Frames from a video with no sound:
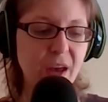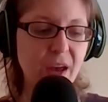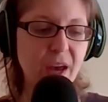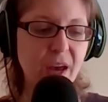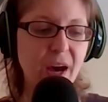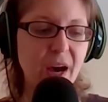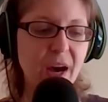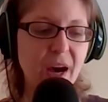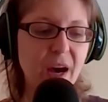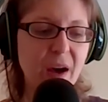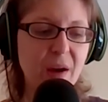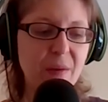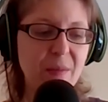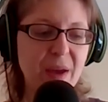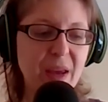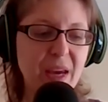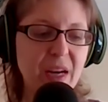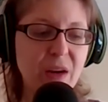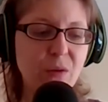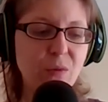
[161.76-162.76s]

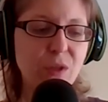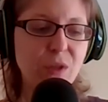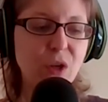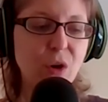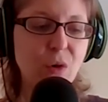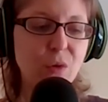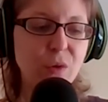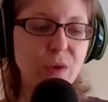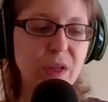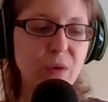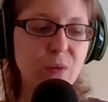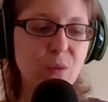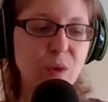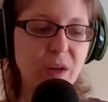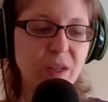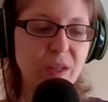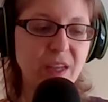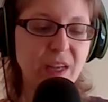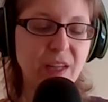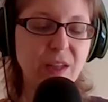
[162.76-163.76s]
And it was only
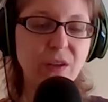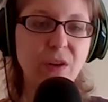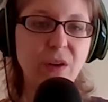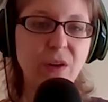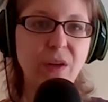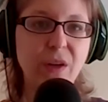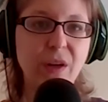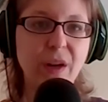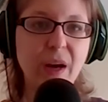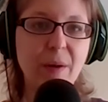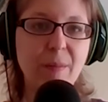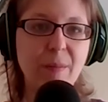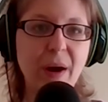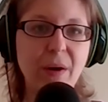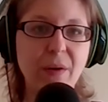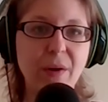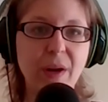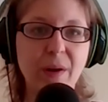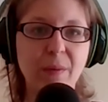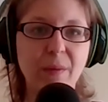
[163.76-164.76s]
once I learned
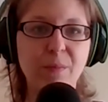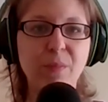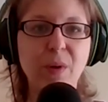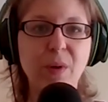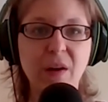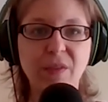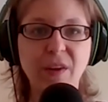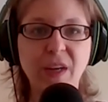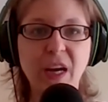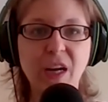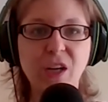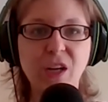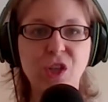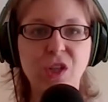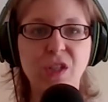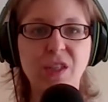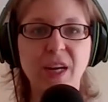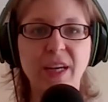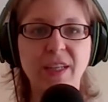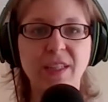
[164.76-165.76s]
about
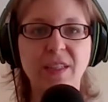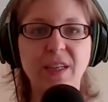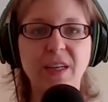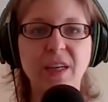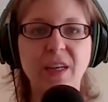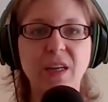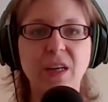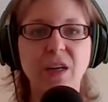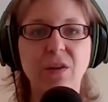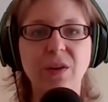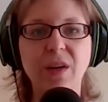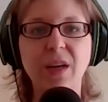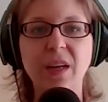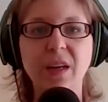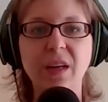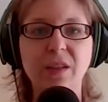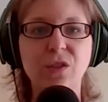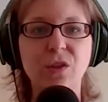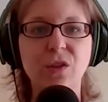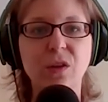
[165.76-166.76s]
provocation testing and, getting
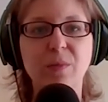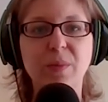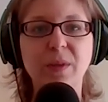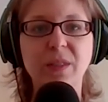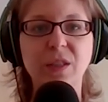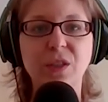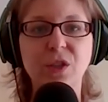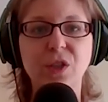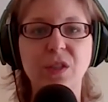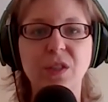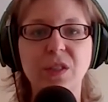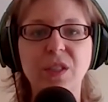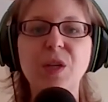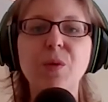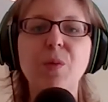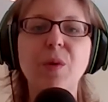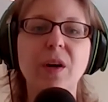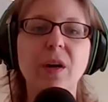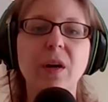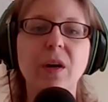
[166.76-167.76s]
in certain positions, see
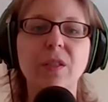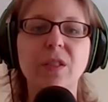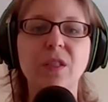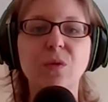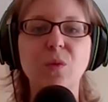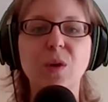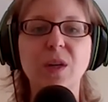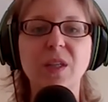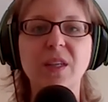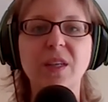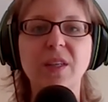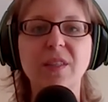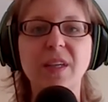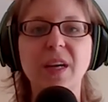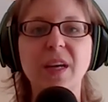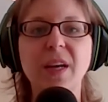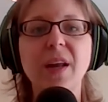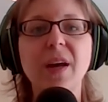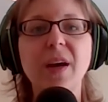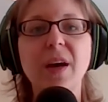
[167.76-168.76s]
what hurts and what
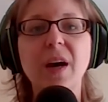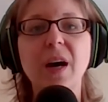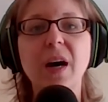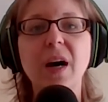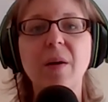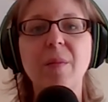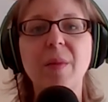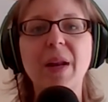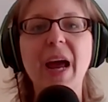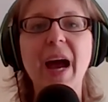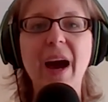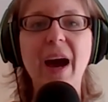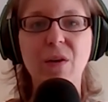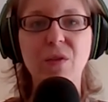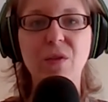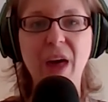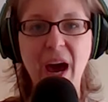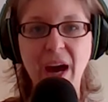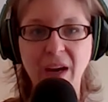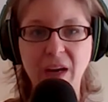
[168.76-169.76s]
doesn't, and how
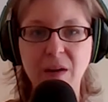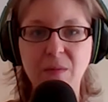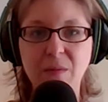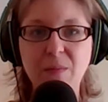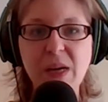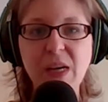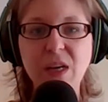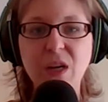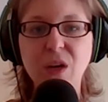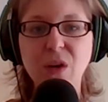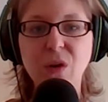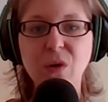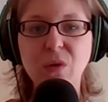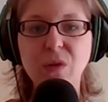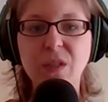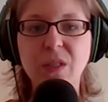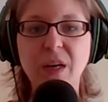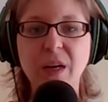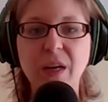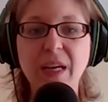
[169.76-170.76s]
that can be
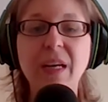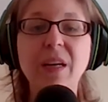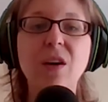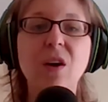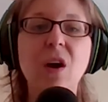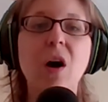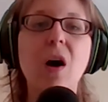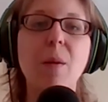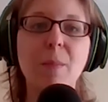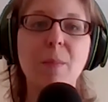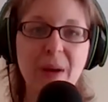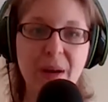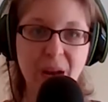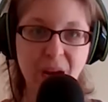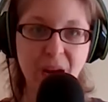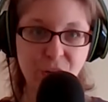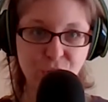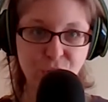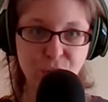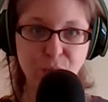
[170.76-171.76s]
used in
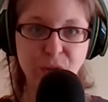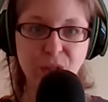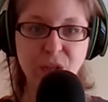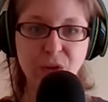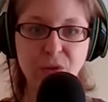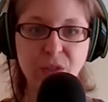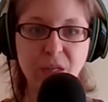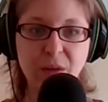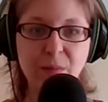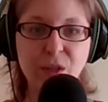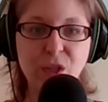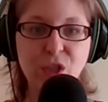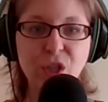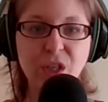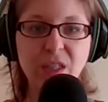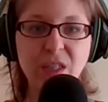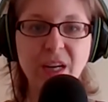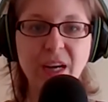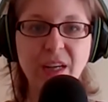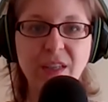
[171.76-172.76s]
combination with those
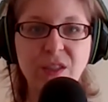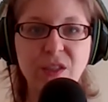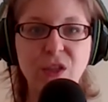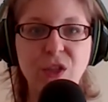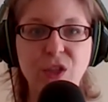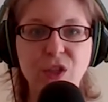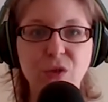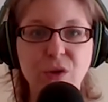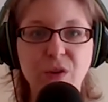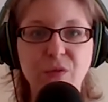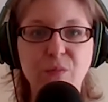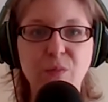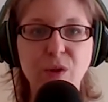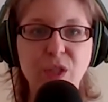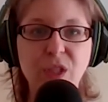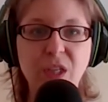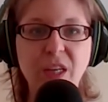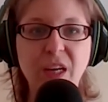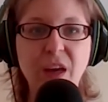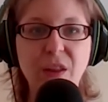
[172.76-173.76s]
imaging tests to sort of
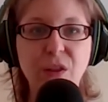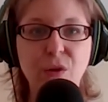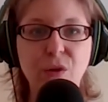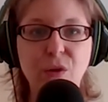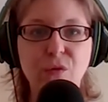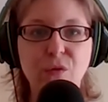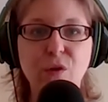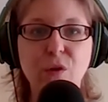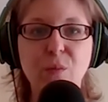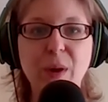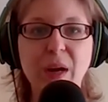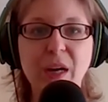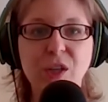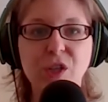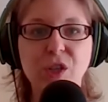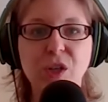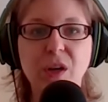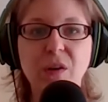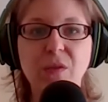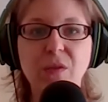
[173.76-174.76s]
put together the full
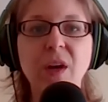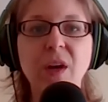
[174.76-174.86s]
picture of,